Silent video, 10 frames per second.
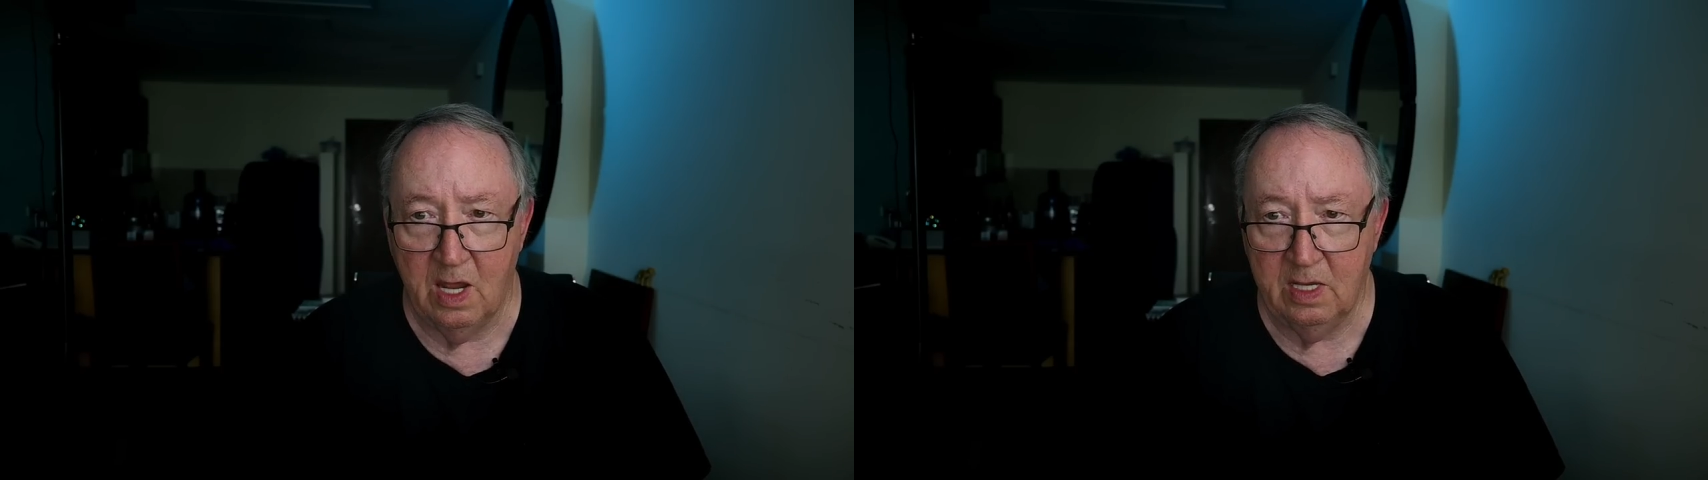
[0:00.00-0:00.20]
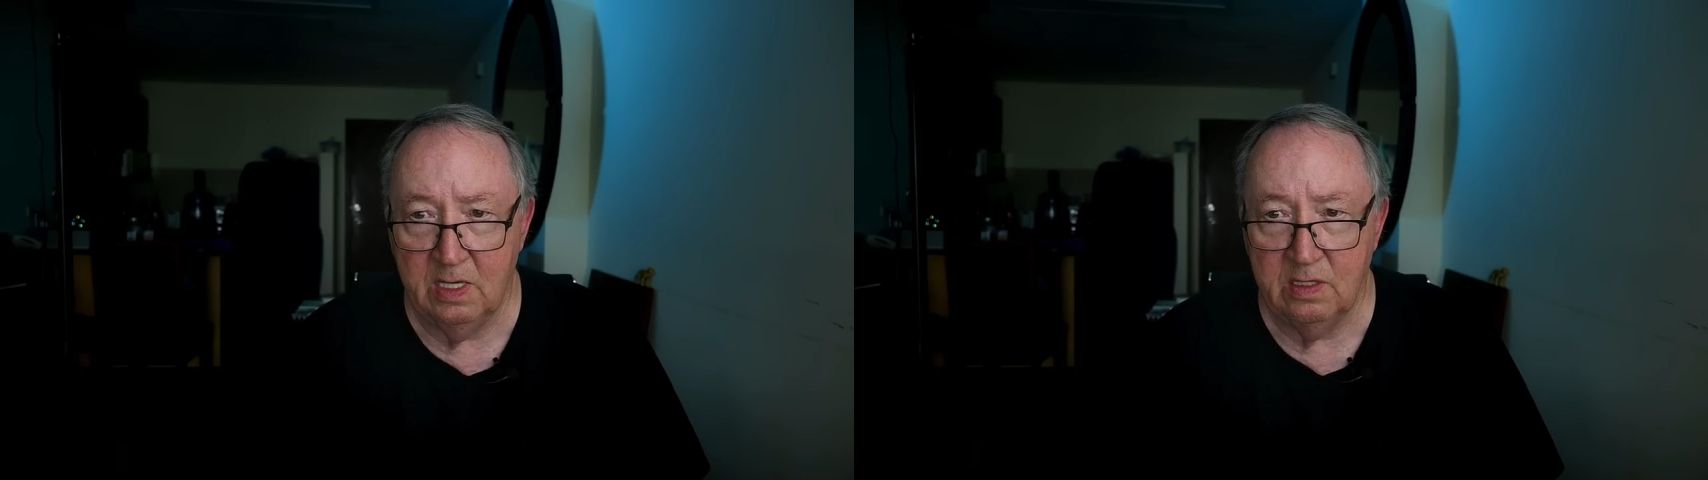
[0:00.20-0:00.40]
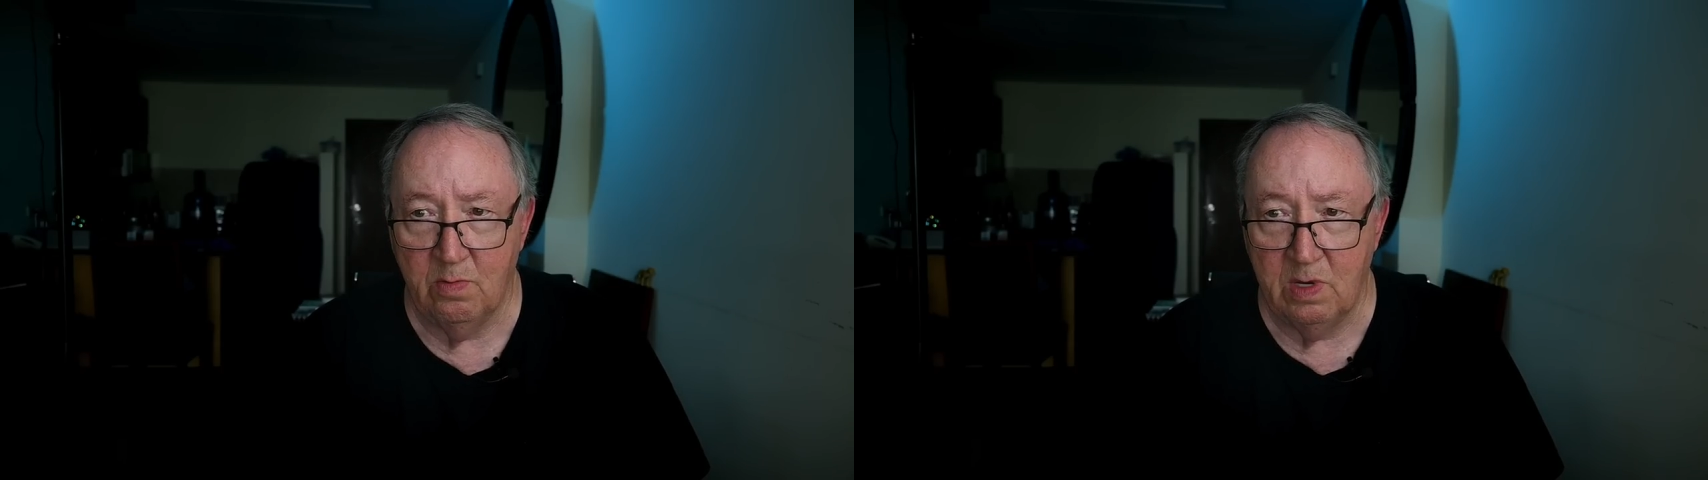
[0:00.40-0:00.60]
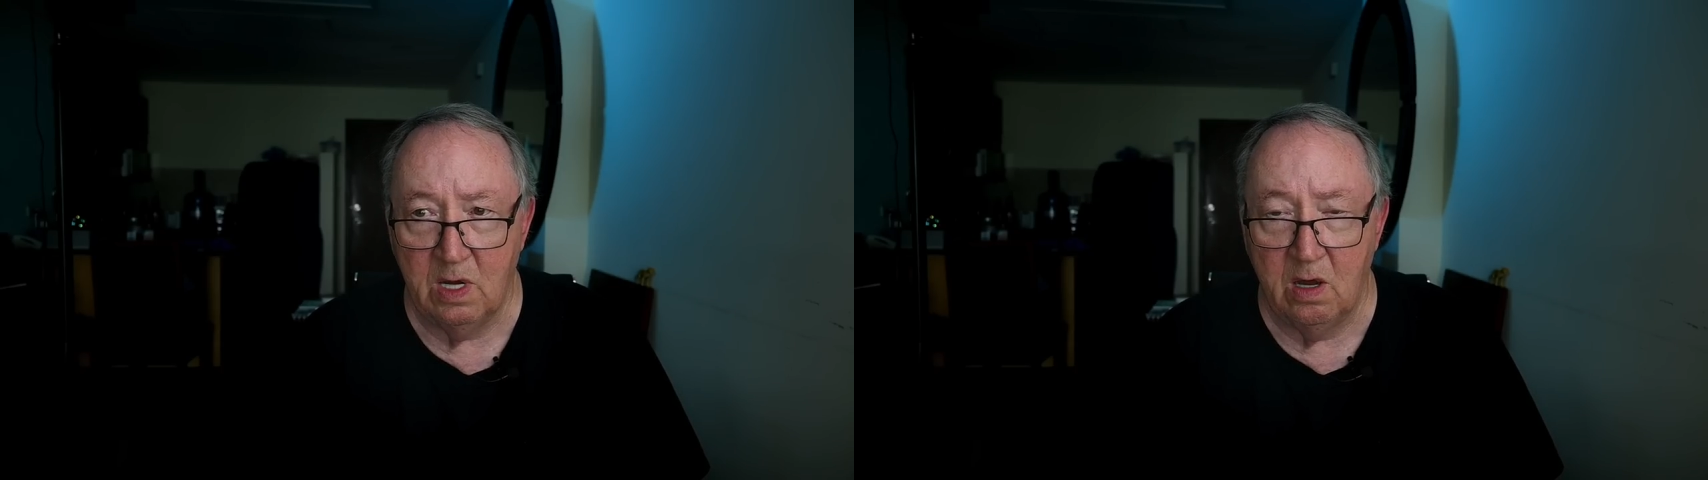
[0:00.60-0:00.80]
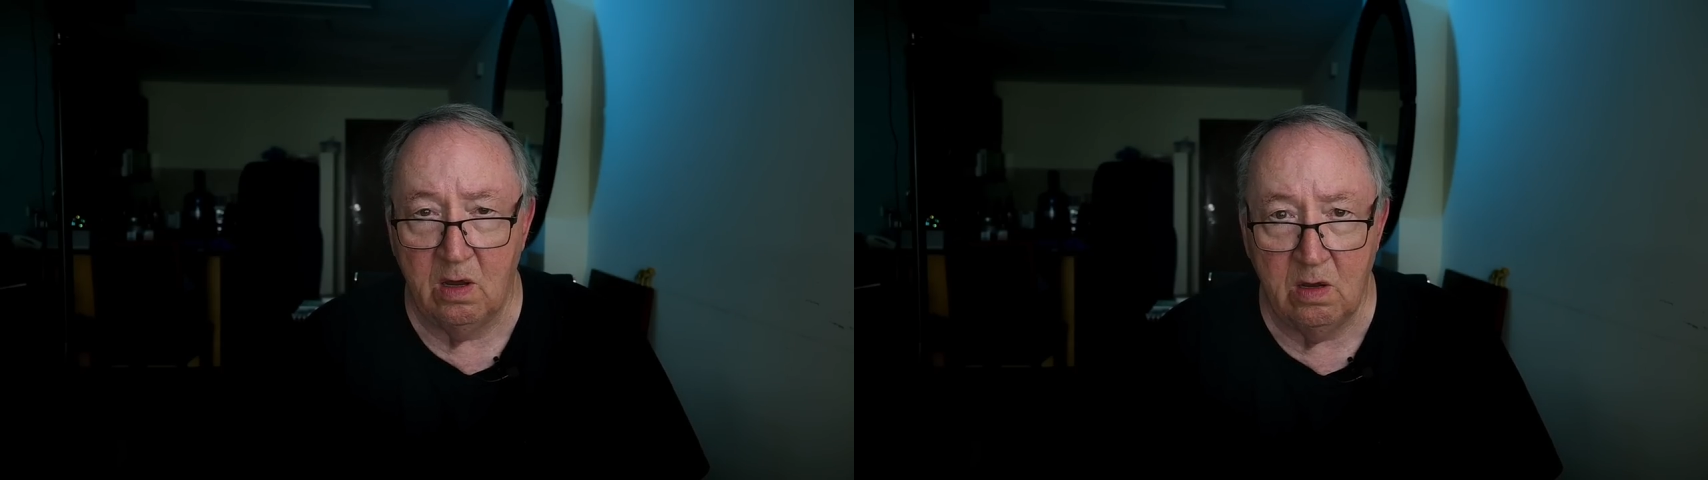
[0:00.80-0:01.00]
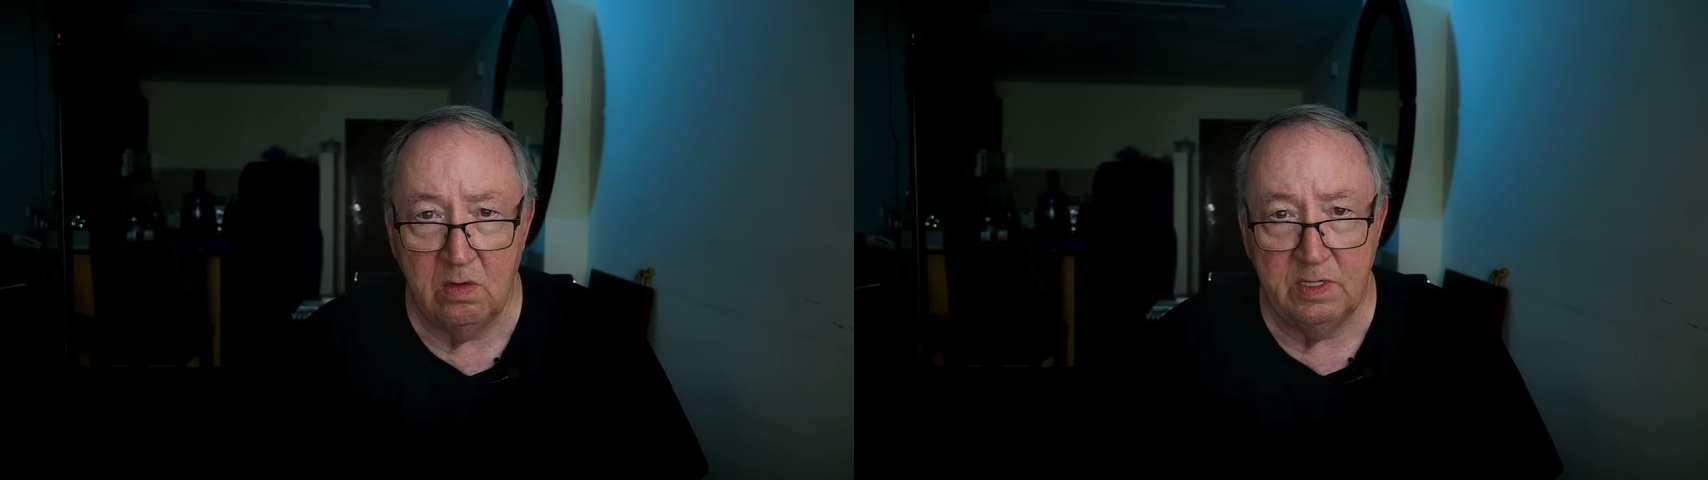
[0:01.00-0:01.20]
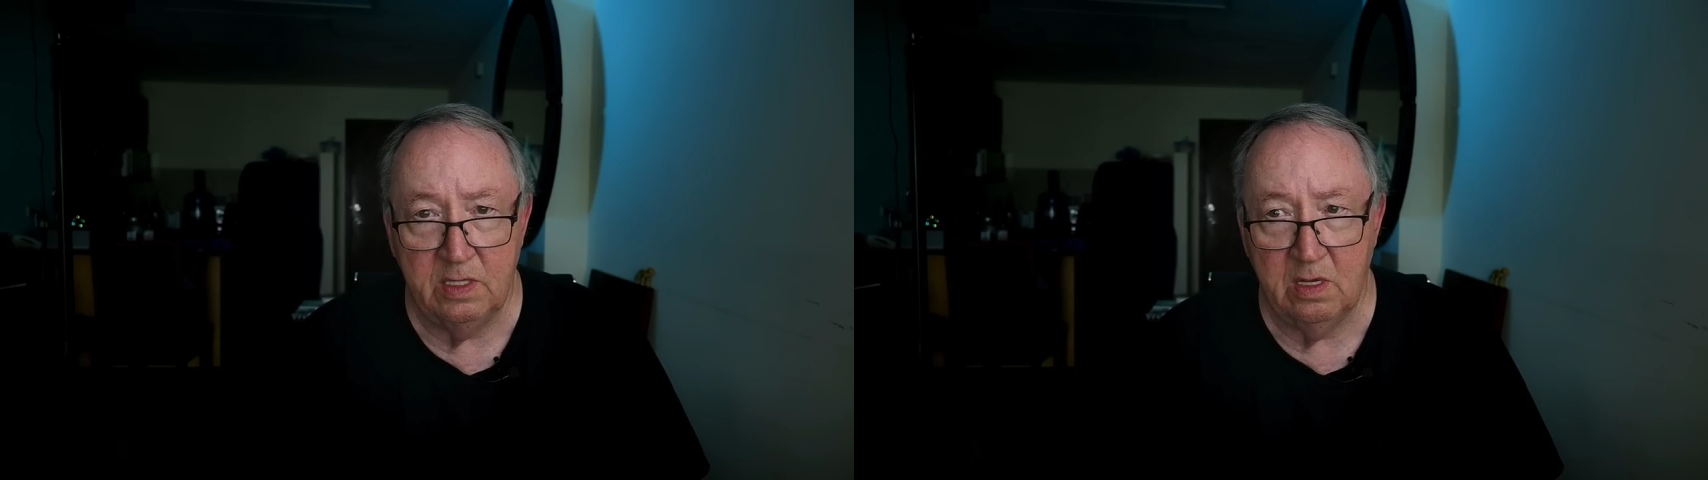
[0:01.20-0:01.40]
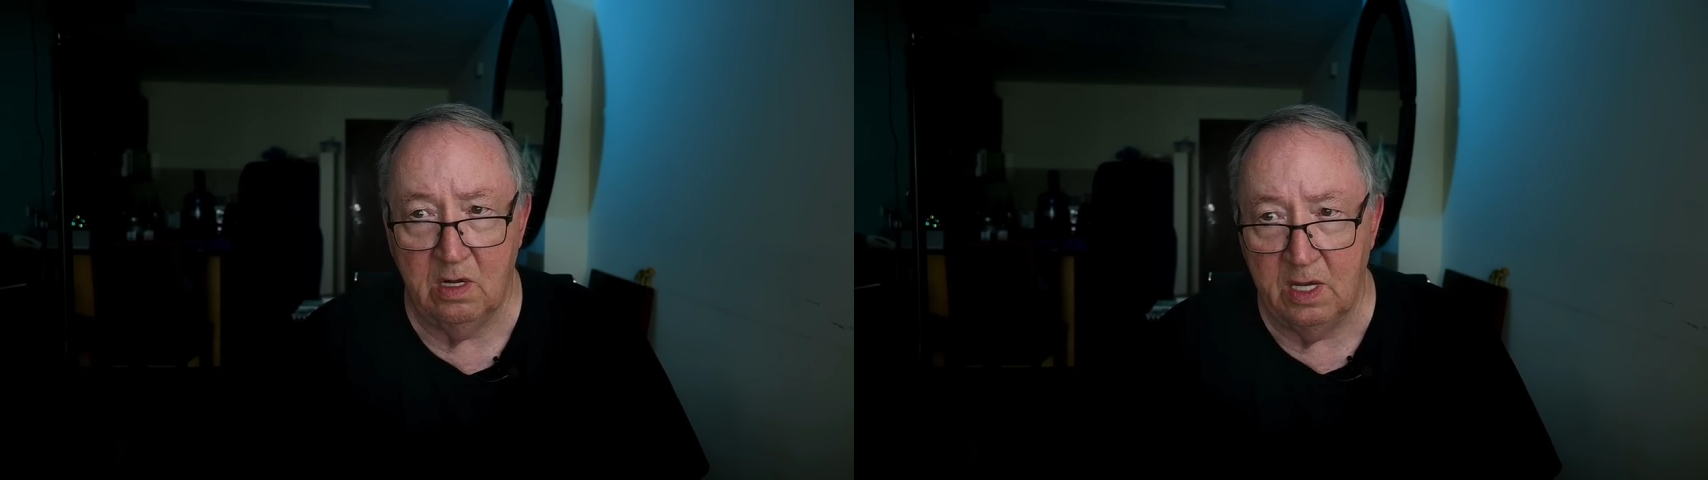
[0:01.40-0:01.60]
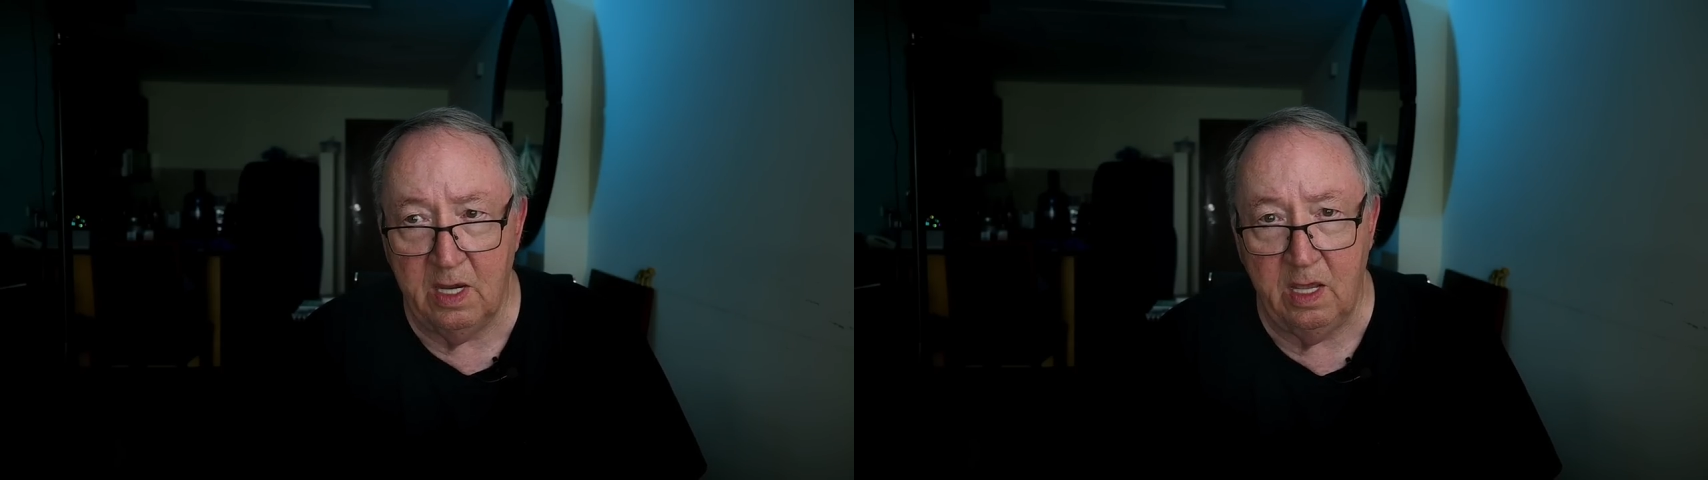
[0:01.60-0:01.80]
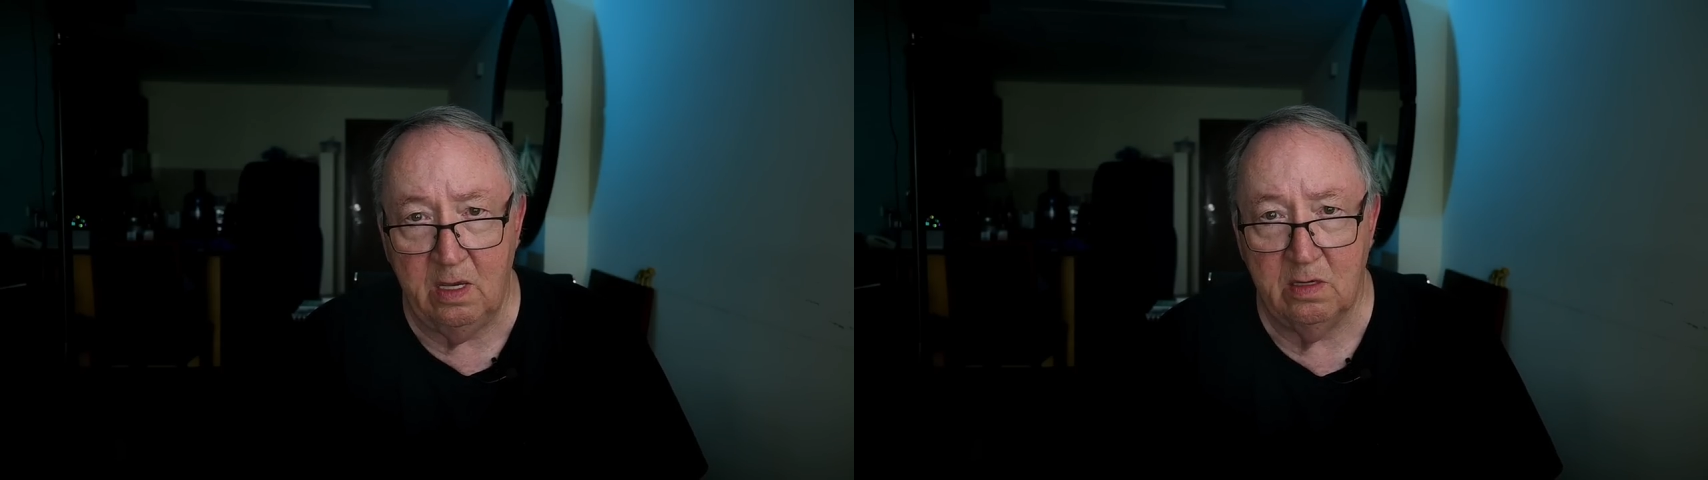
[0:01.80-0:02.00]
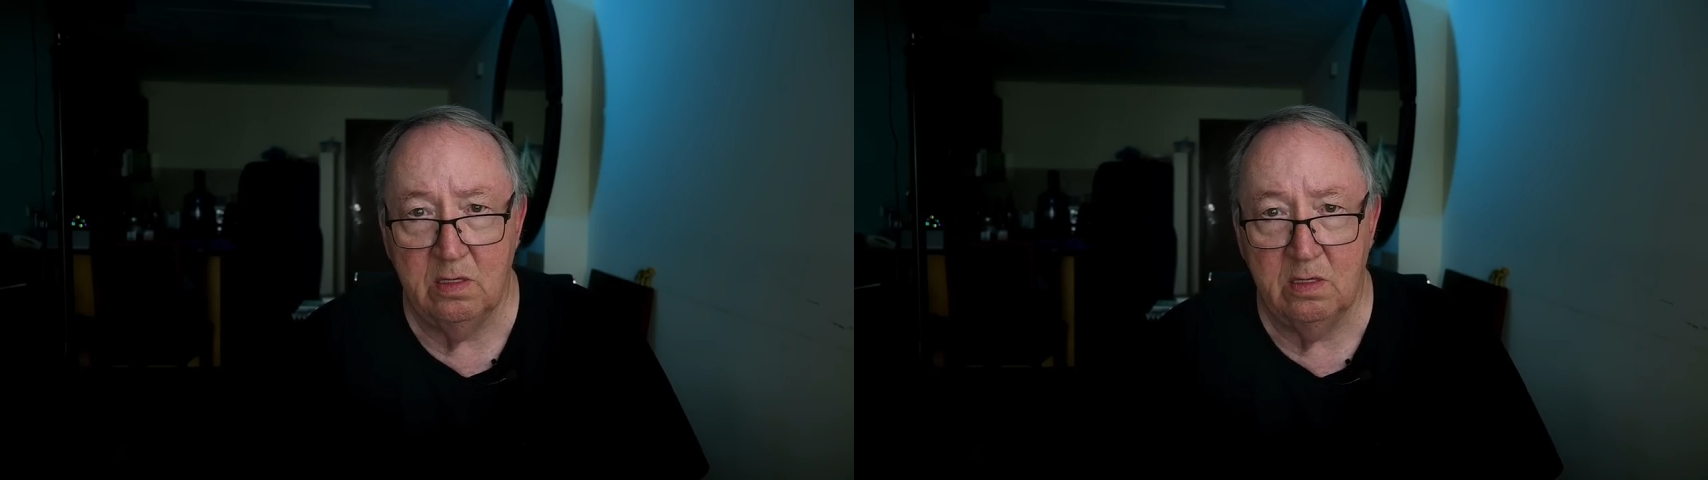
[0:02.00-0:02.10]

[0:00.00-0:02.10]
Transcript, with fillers: like in the mall, in the clinic,